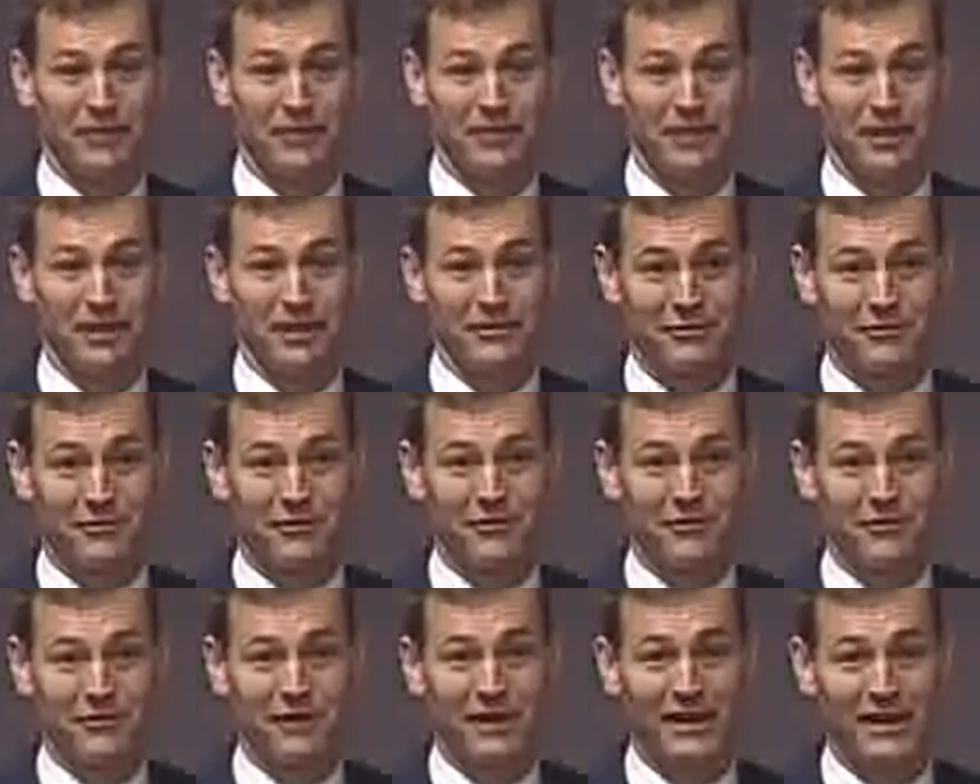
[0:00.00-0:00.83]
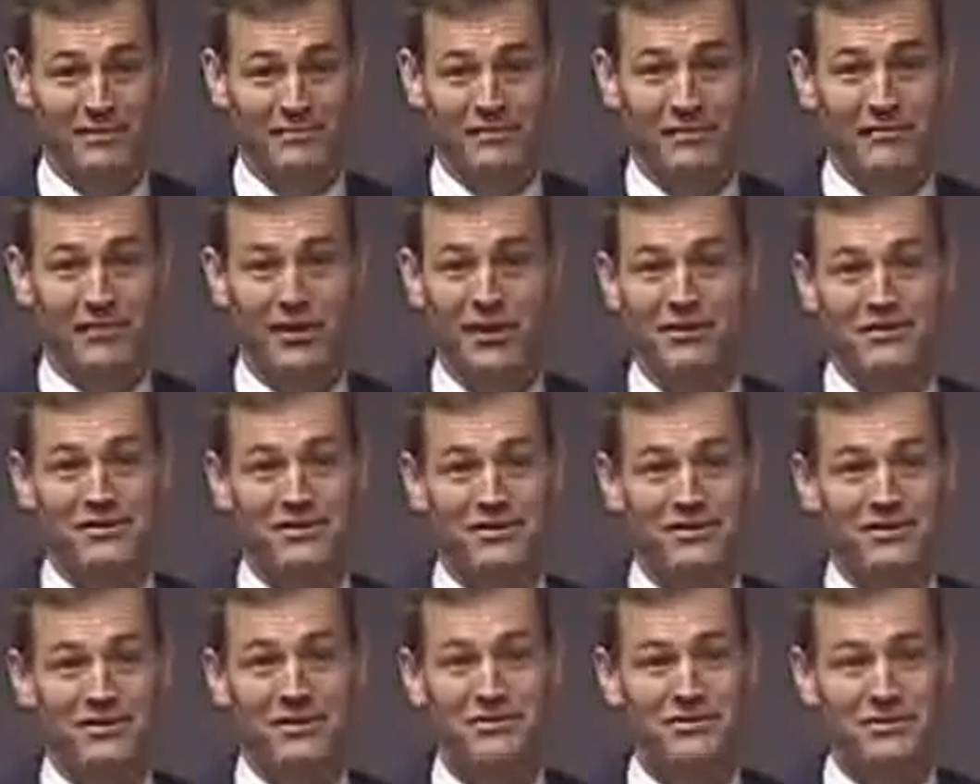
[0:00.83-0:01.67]
And the answer is yes. If I
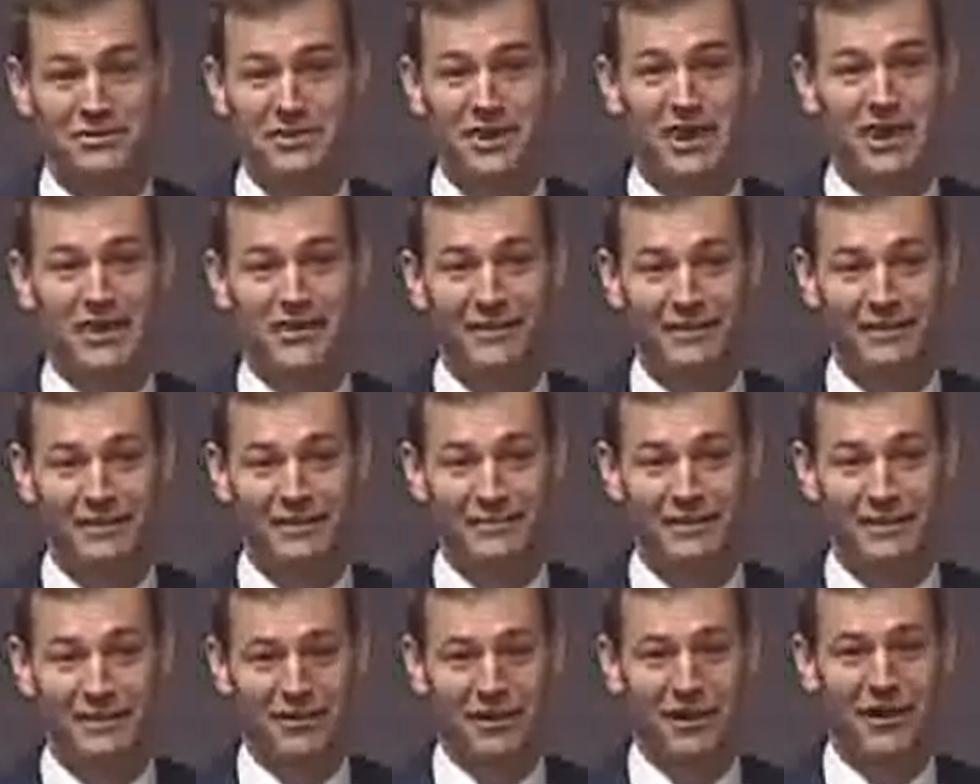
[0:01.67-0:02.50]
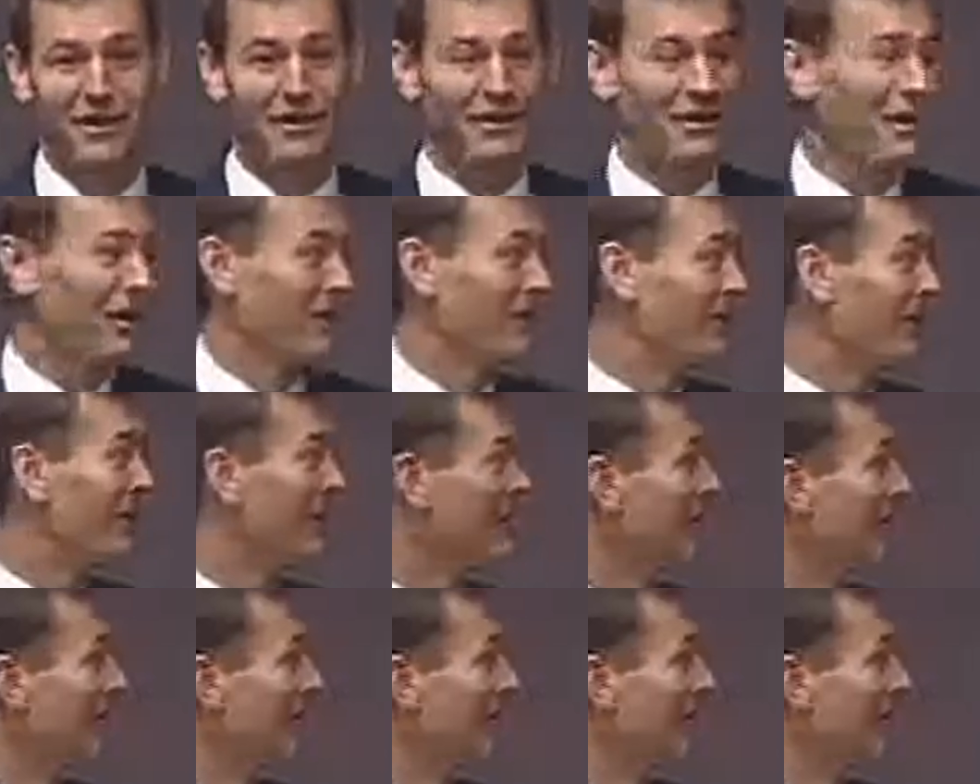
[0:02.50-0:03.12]
just use 90 as a cutoff,